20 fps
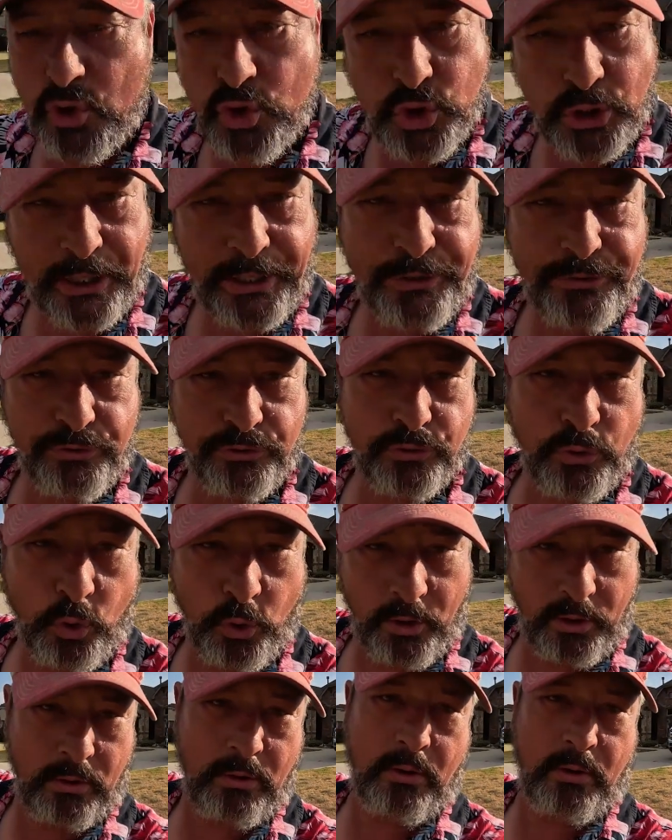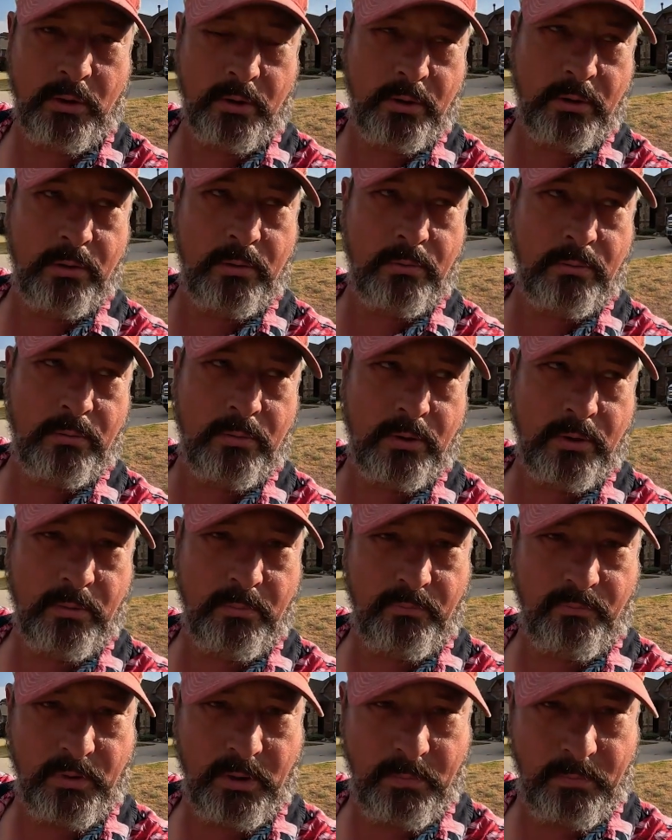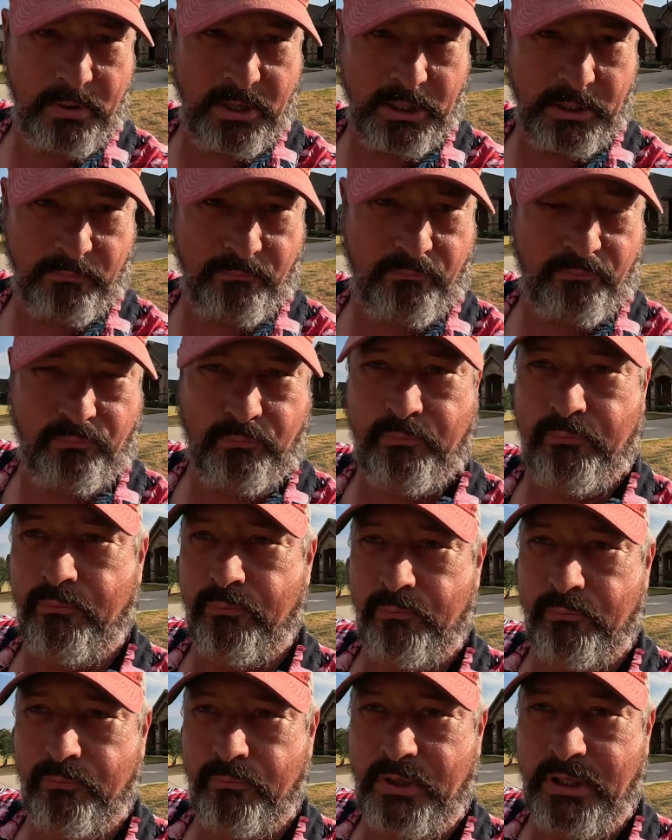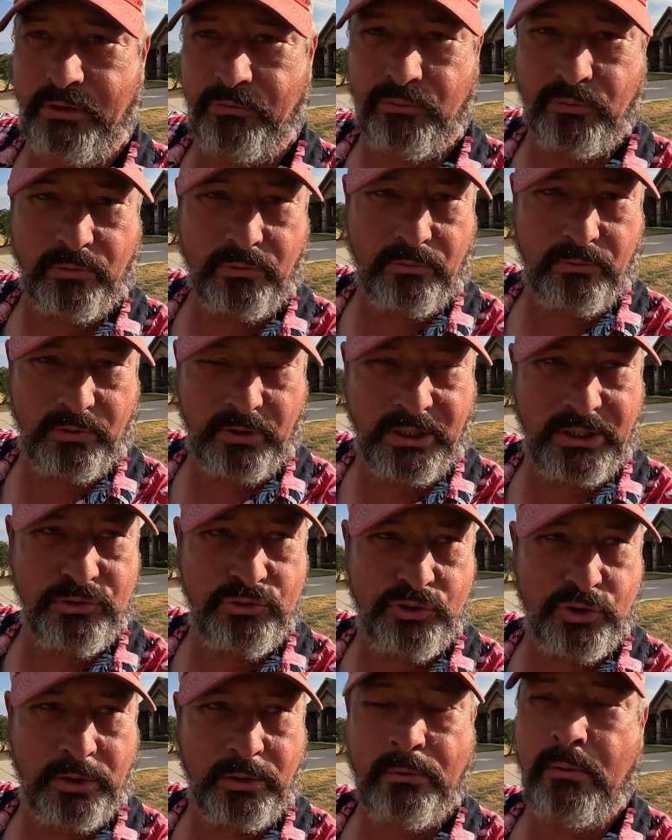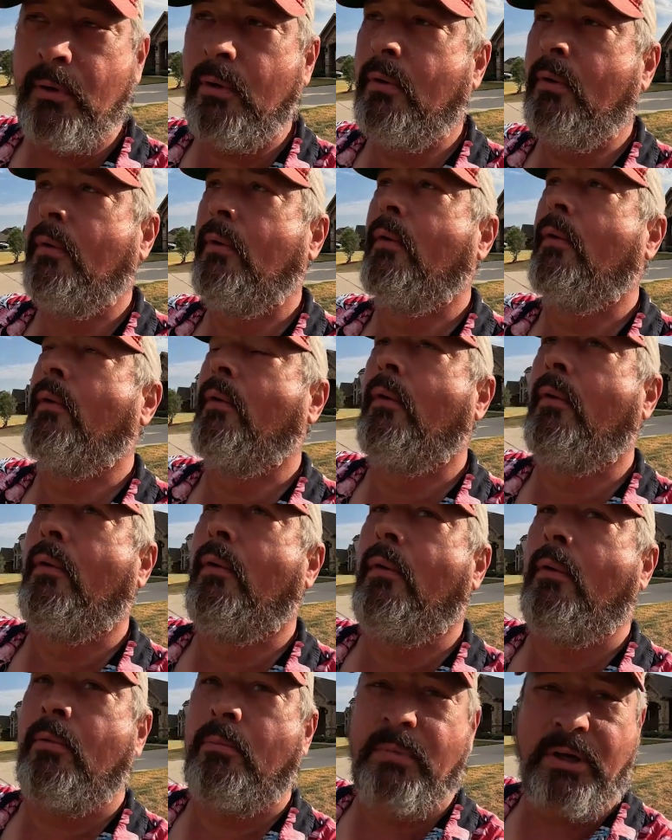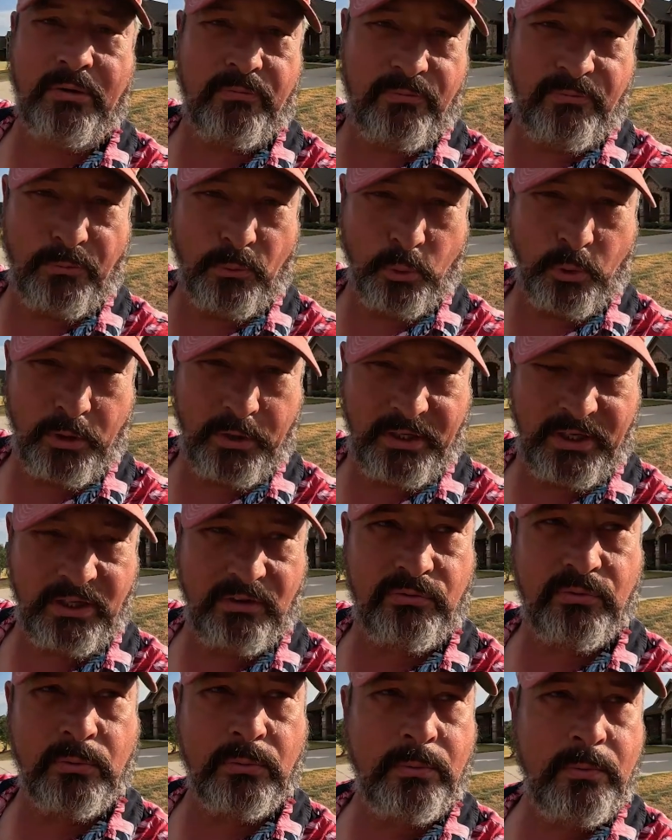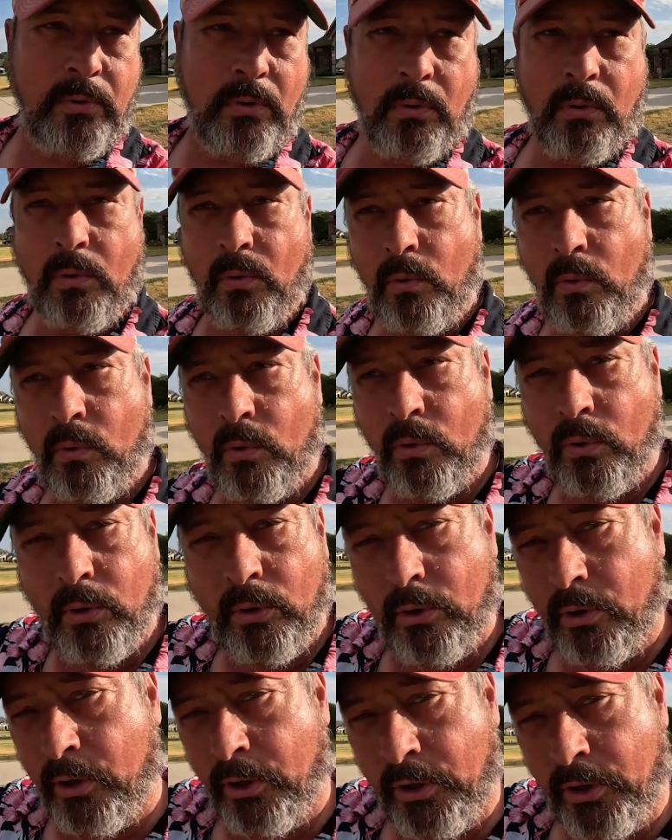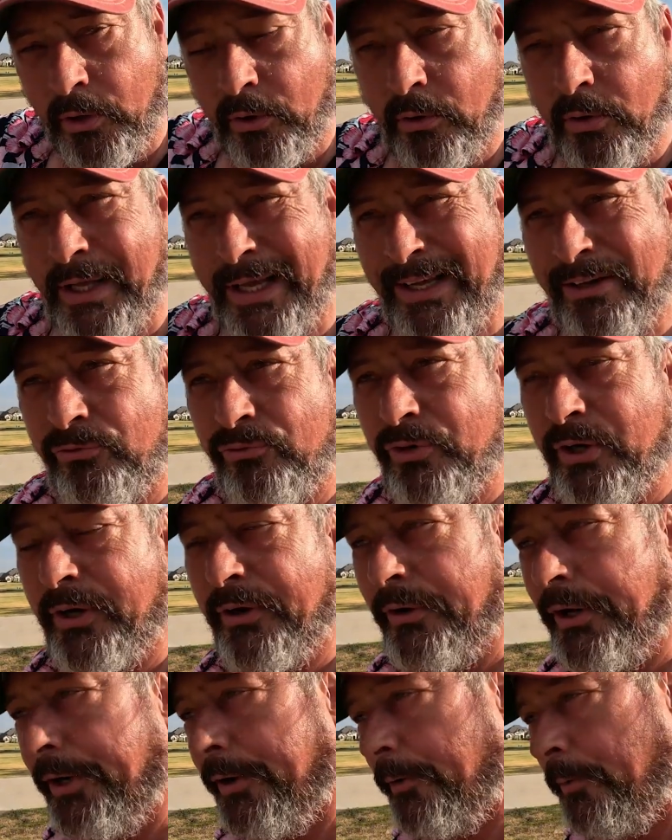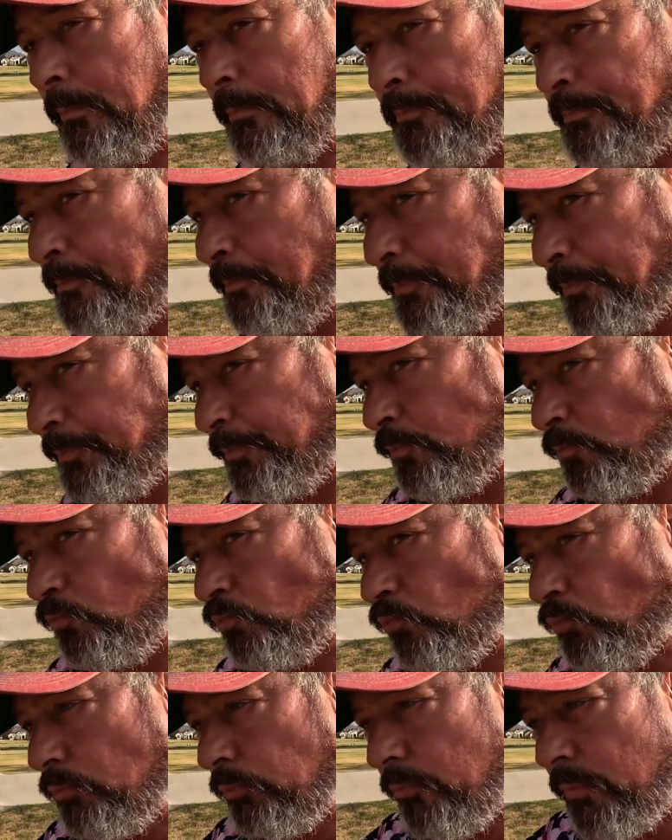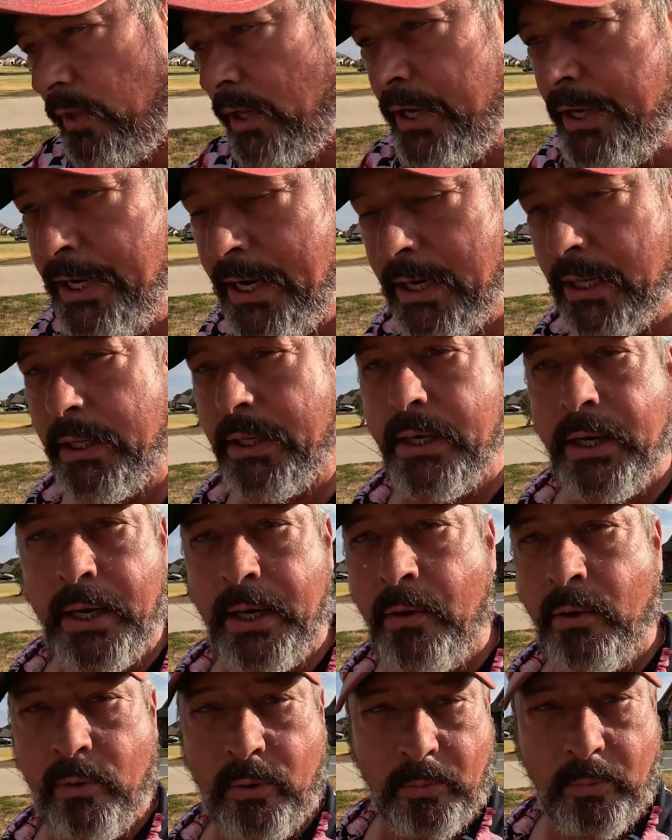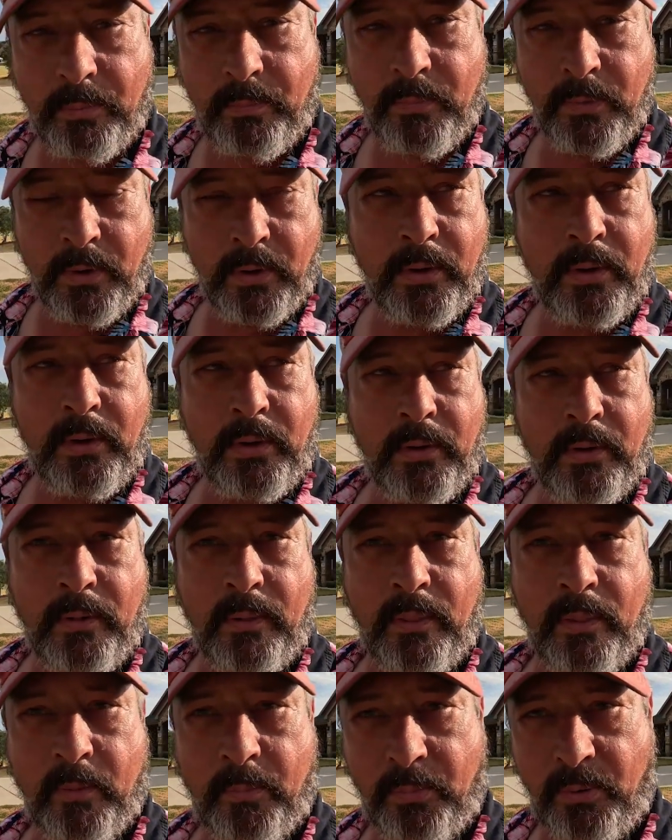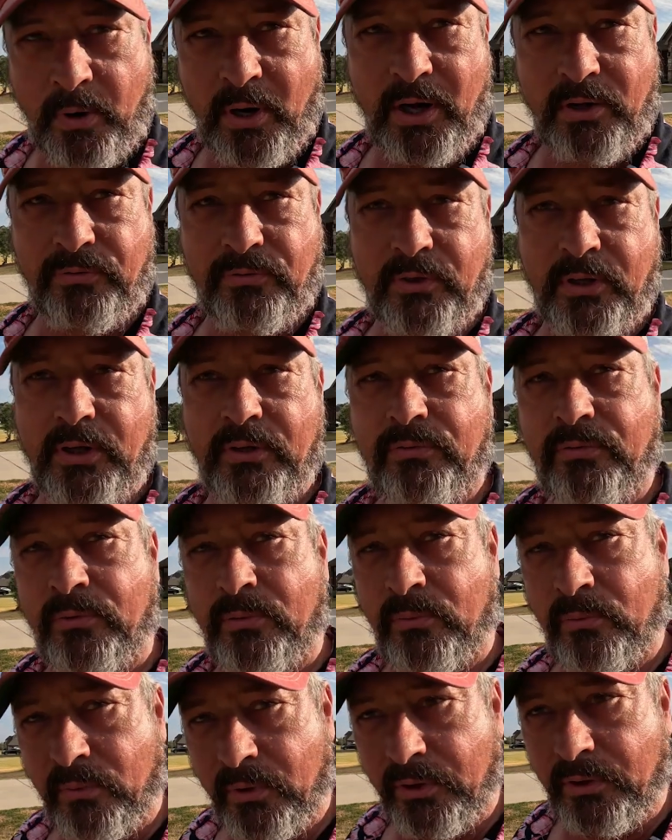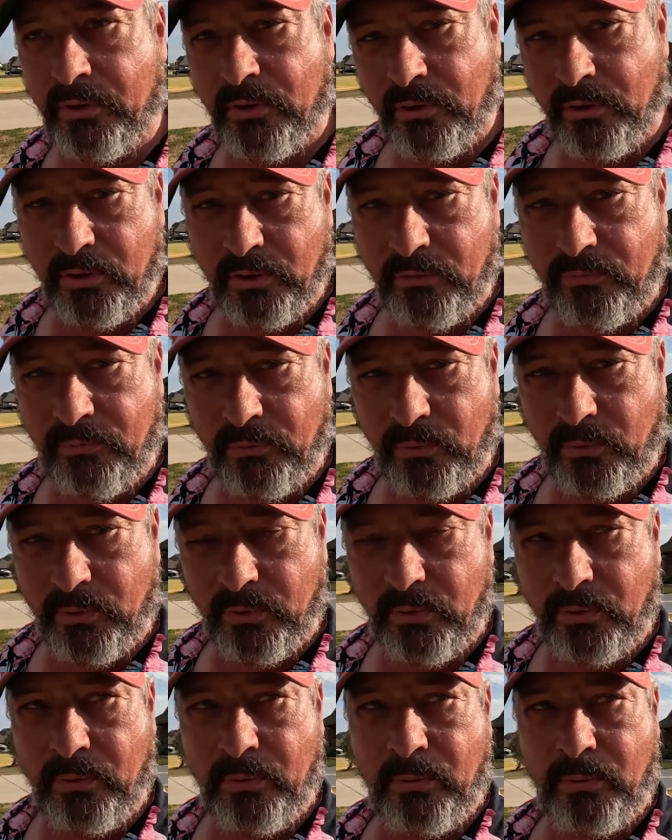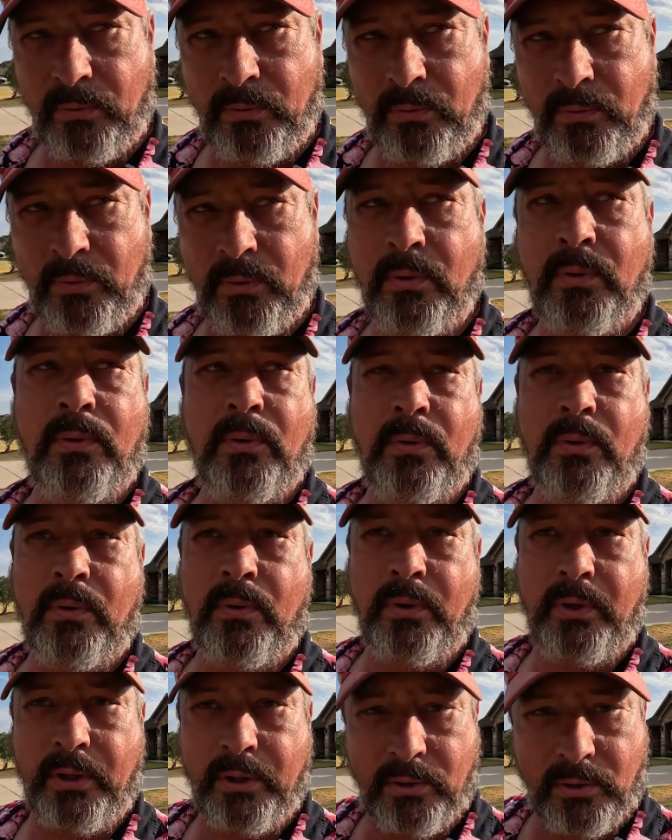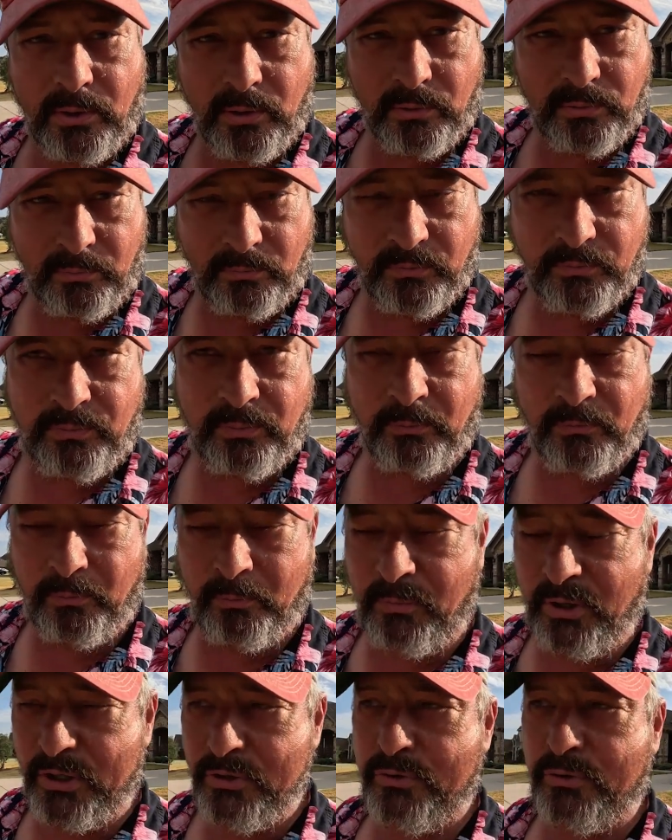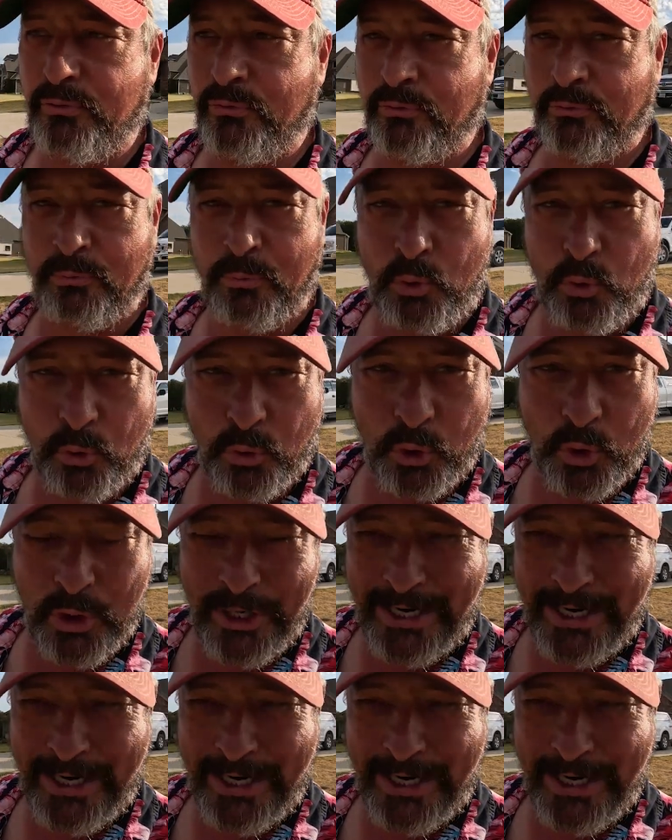changed oil on a, a, a big diesel engine, big Ford diesel, or on an Onan generator. Now that I know the the process and what to look for, it'll go much smoother